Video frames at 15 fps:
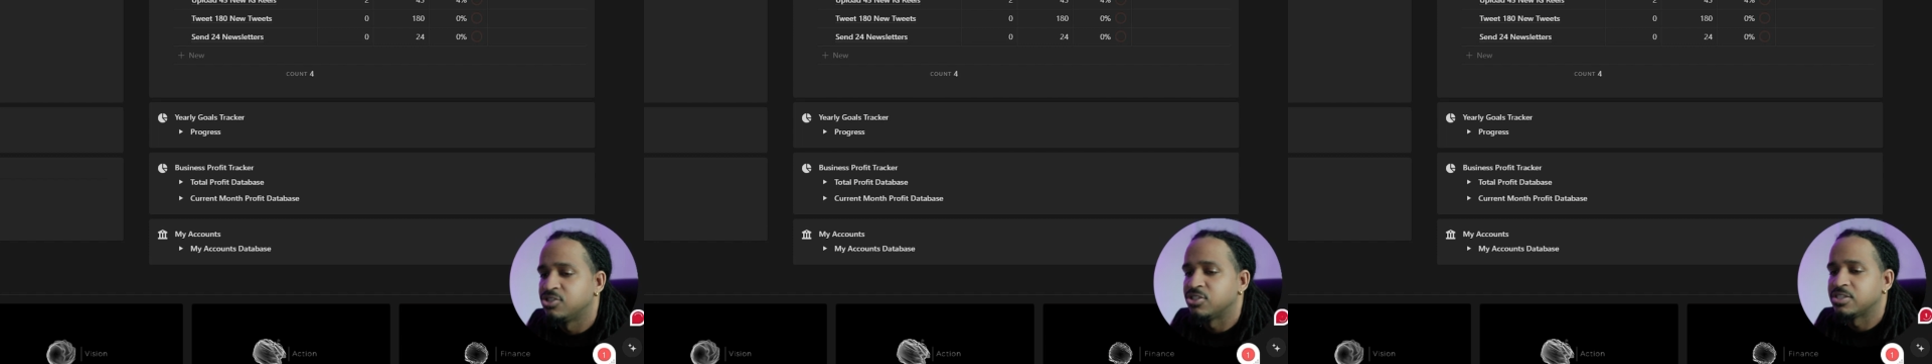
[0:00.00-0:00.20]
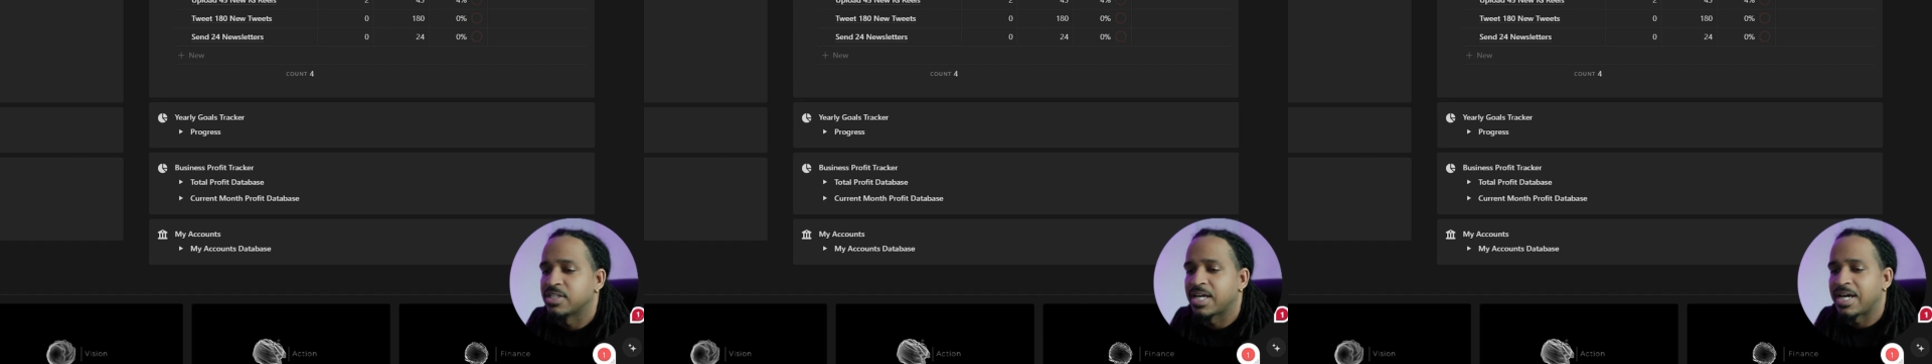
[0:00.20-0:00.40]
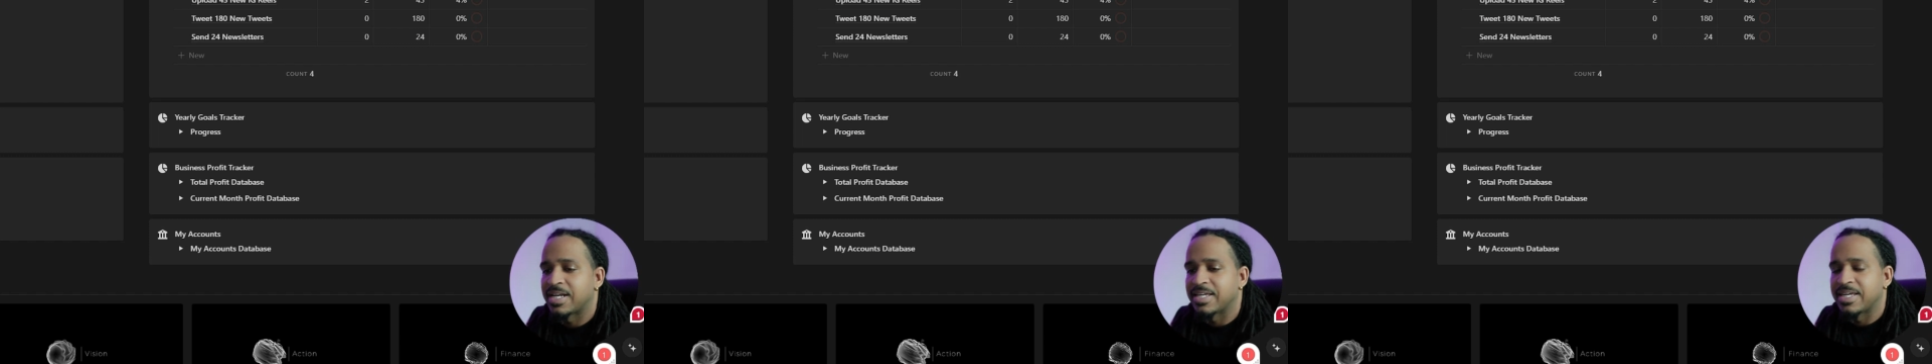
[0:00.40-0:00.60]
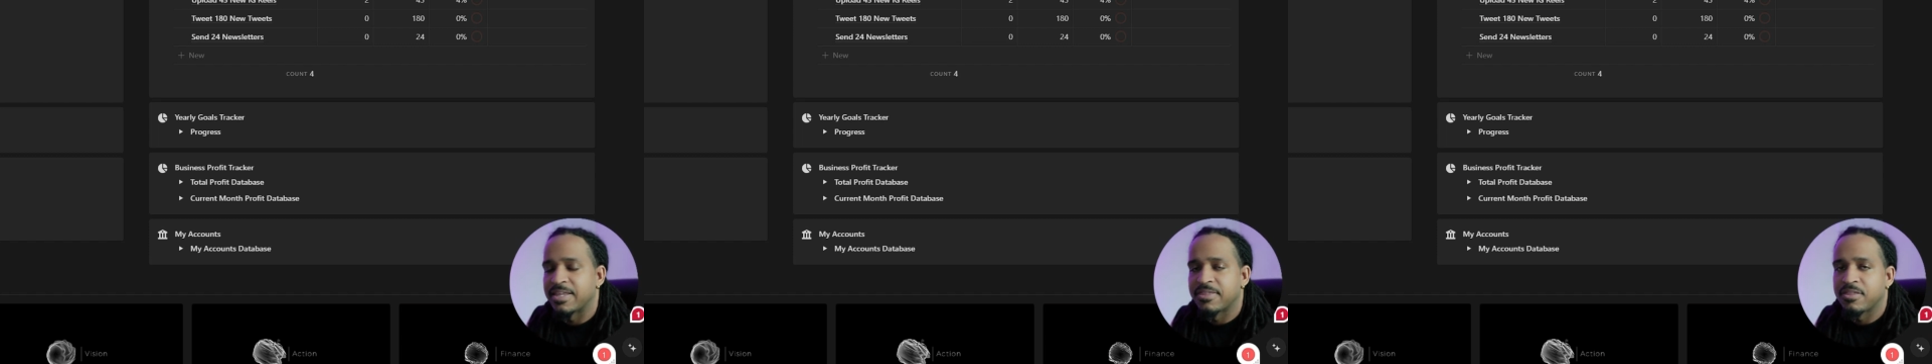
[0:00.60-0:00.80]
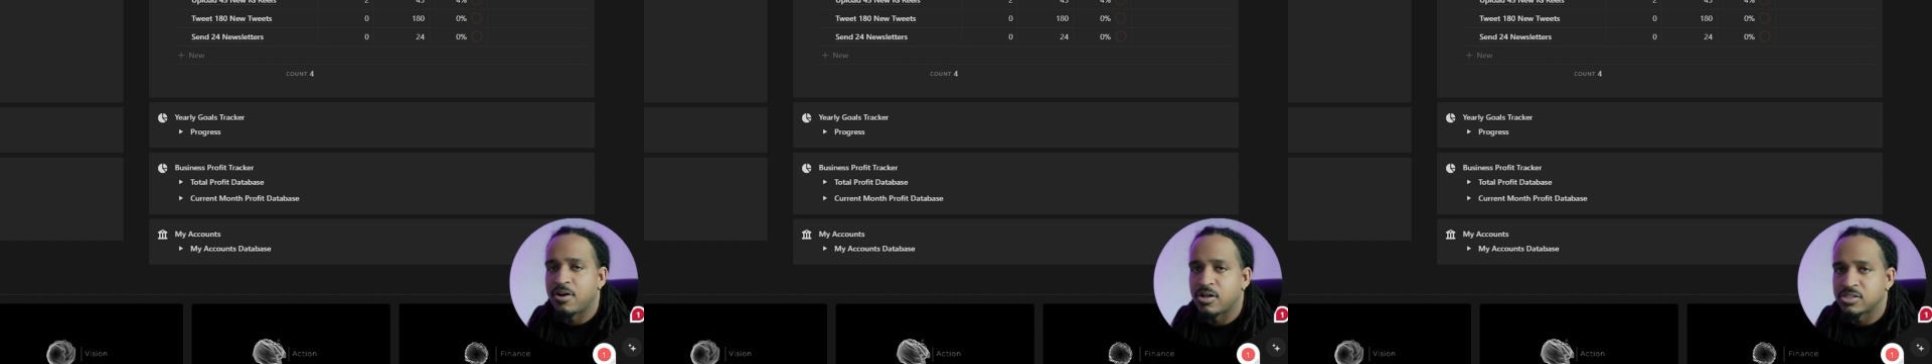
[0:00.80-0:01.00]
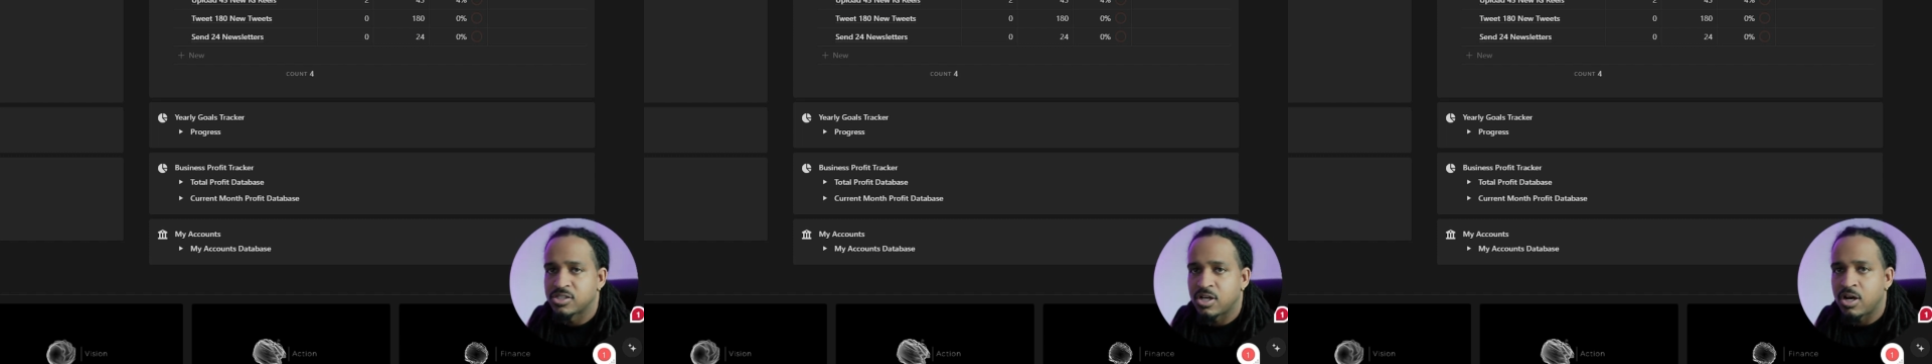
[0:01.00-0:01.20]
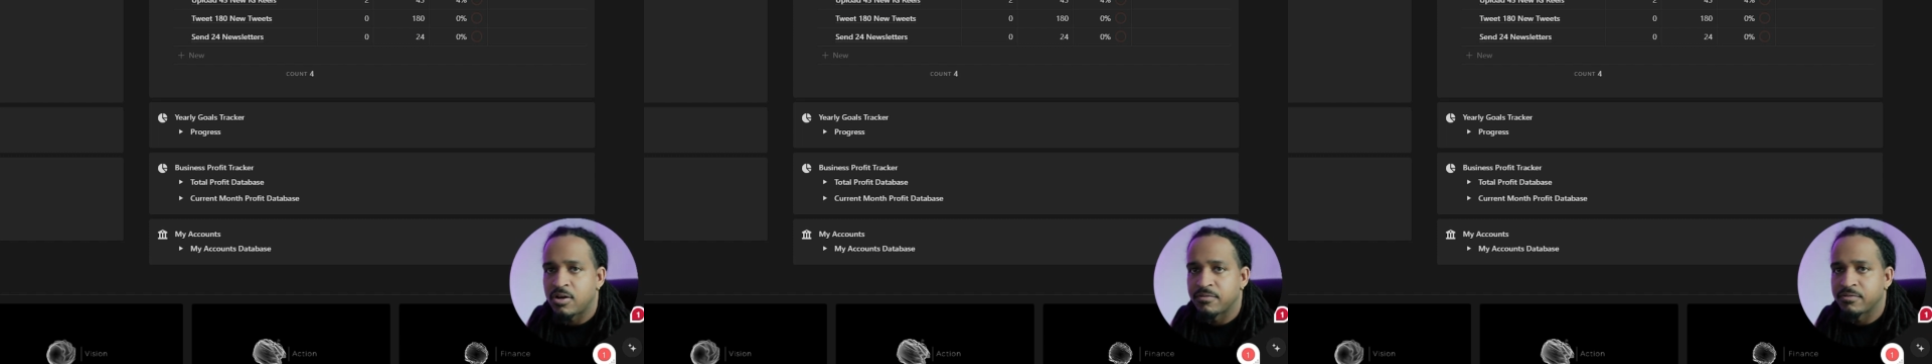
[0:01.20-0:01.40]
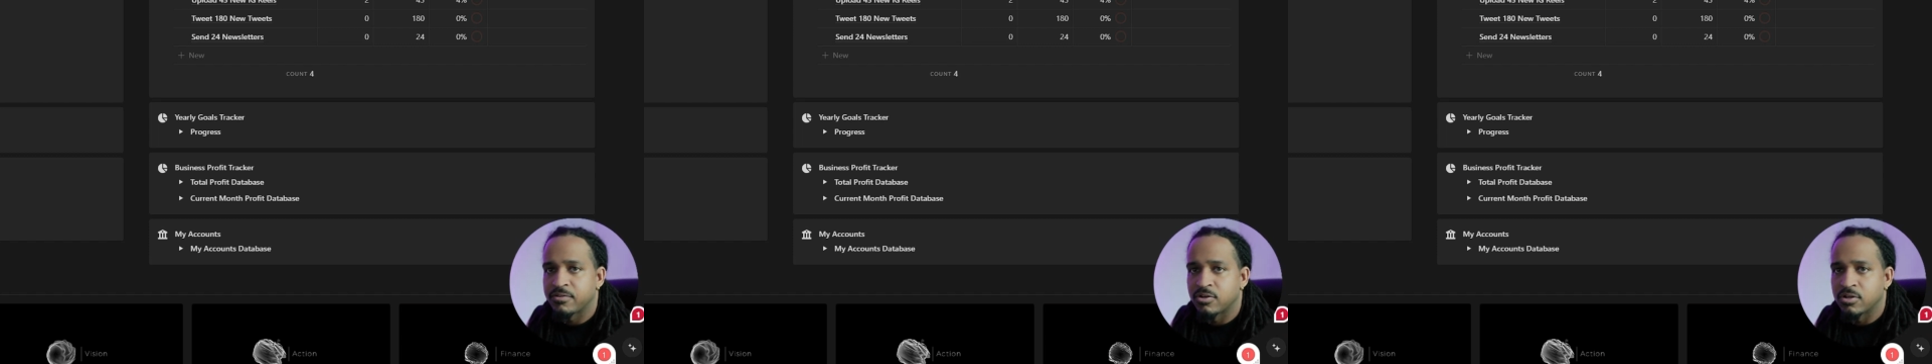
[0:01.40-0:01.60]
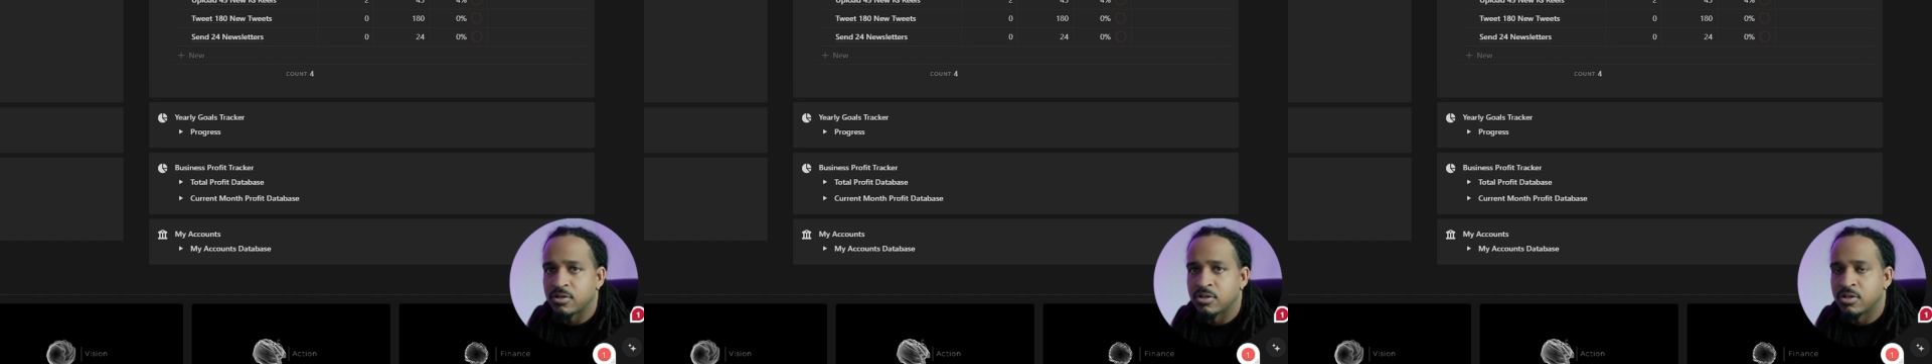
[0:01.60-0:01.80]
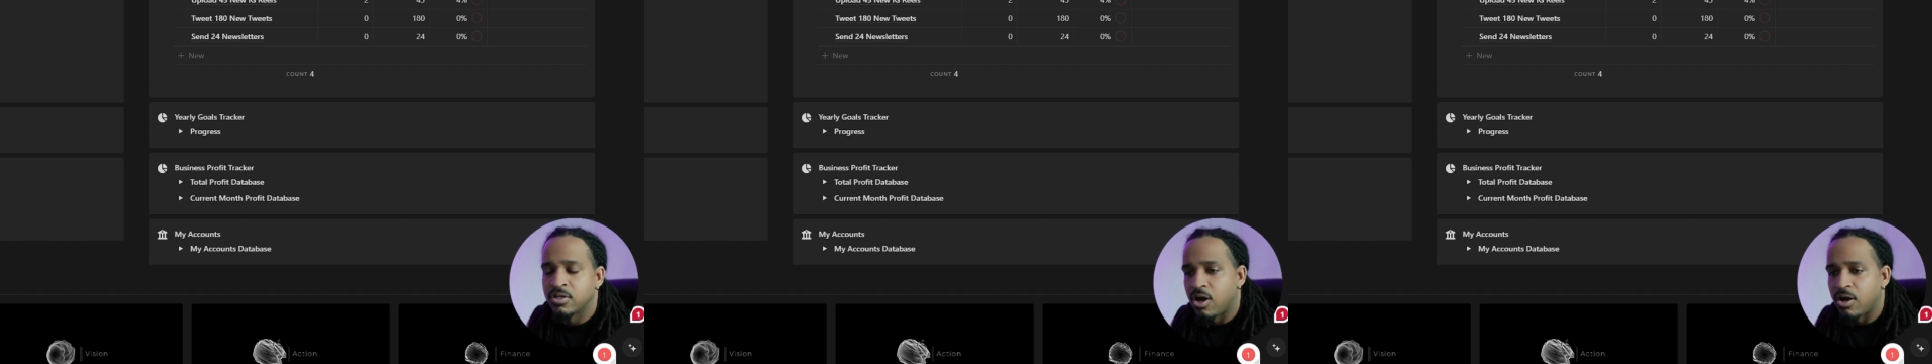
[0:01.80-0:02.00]
just to kind of get thoughts off
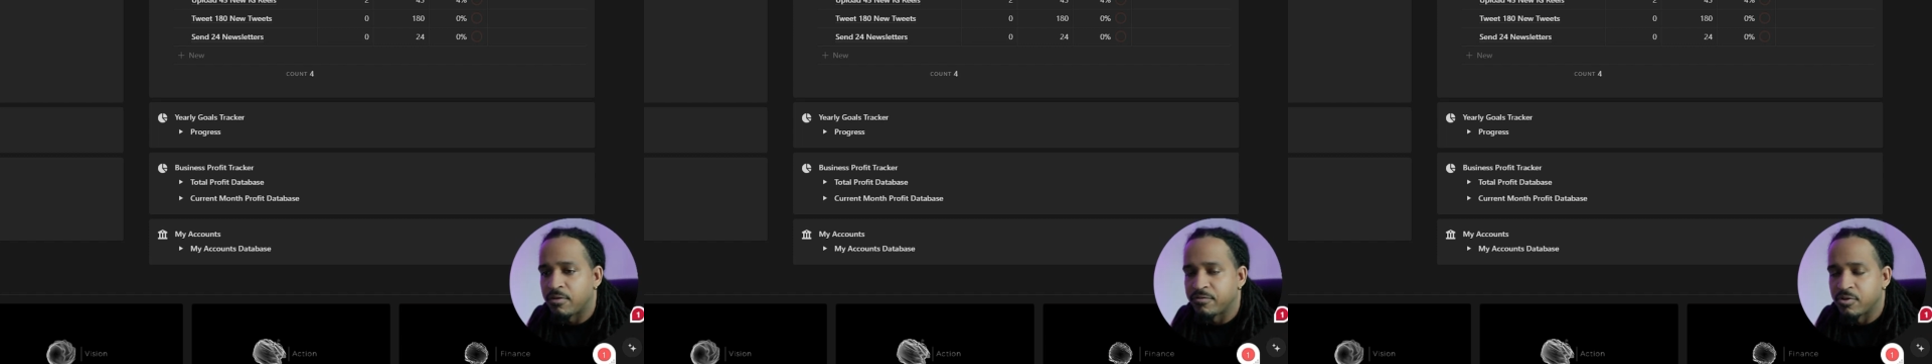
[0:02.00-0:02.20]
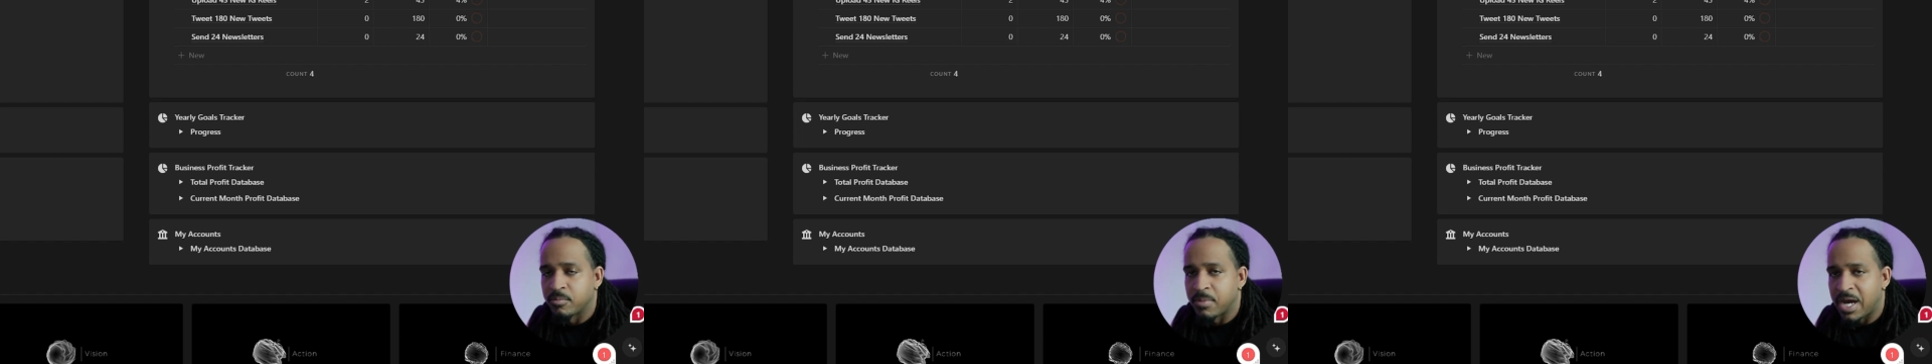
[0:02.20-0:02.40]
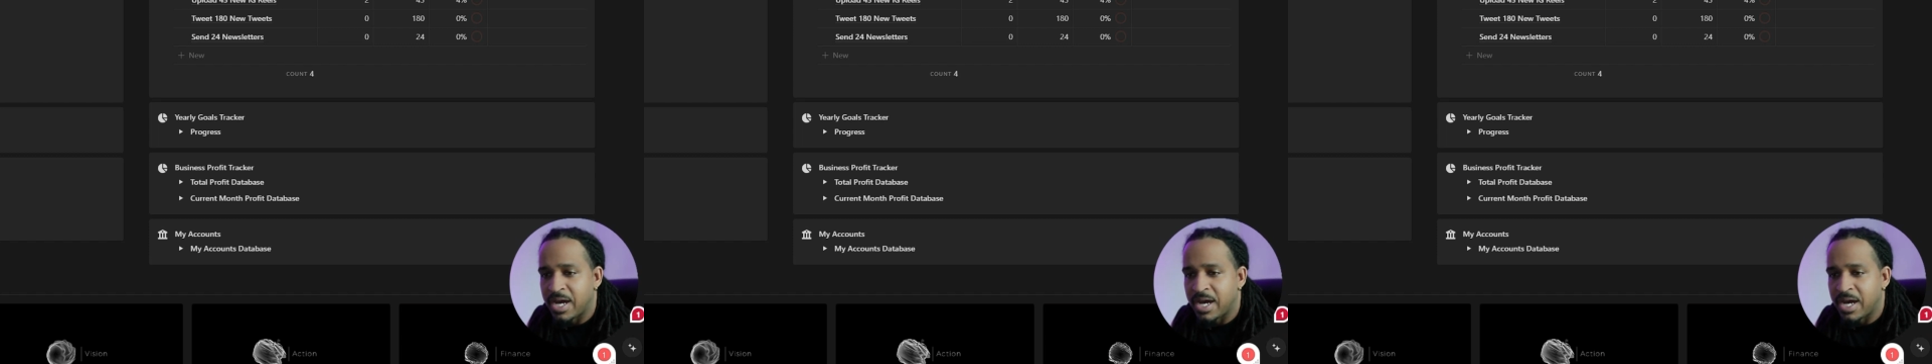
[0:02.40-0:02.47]
your off your